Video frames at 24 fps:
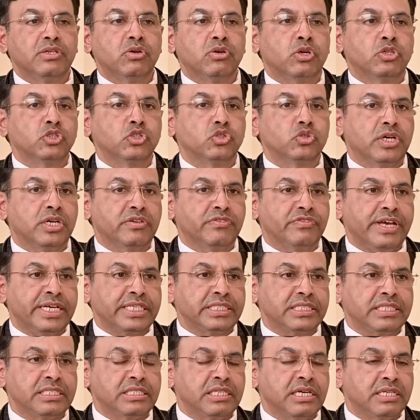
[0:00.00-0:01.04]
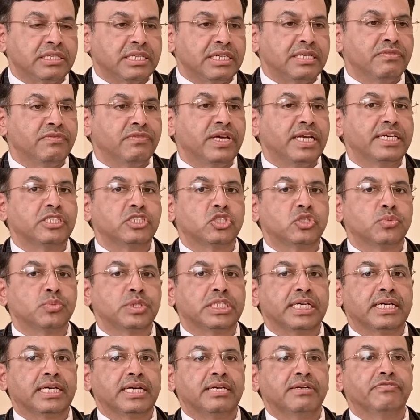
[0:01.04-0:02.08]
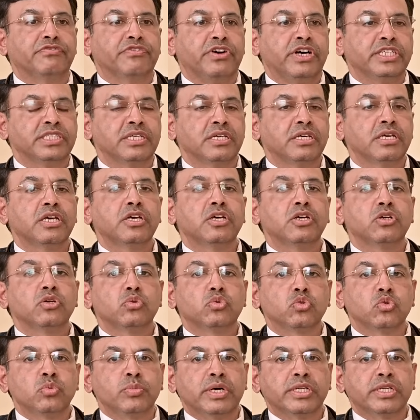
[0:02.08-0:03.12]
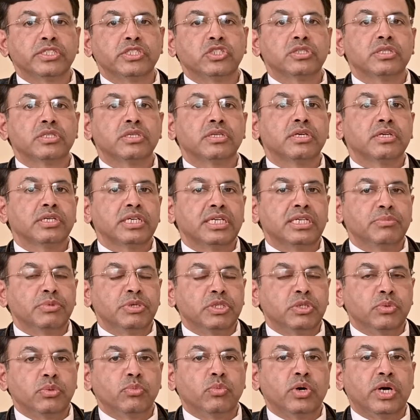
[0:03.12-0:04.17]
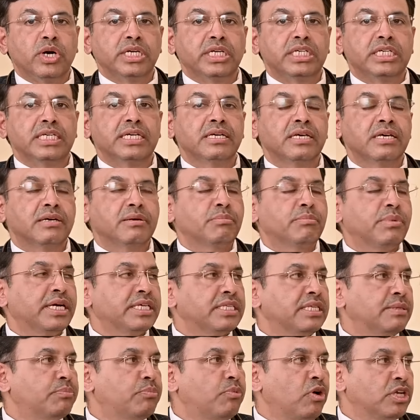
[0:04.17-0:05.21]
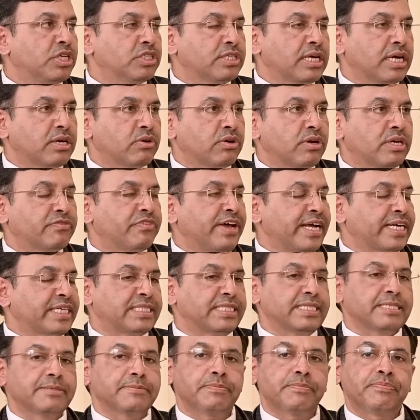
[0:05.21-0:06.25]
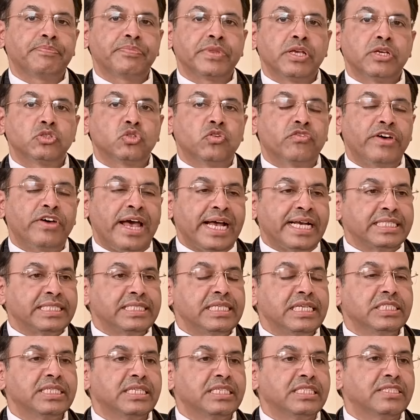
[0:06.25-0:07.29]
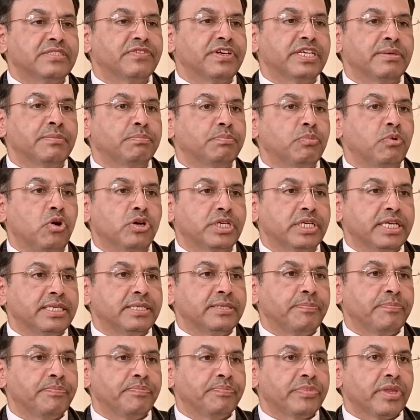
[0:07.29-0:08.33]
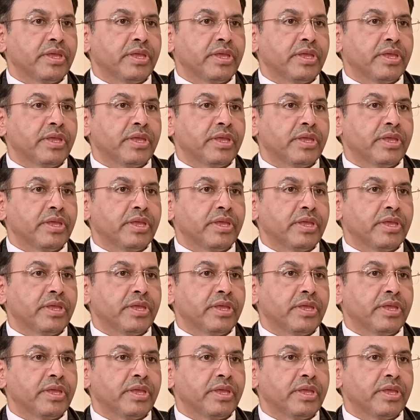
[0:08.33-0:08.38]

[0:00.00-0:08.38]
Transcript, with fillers: The conjugate vaccine 13 valent is to be taken first two months in between one year by the polysaccharide vaccine. So vaccination is very important.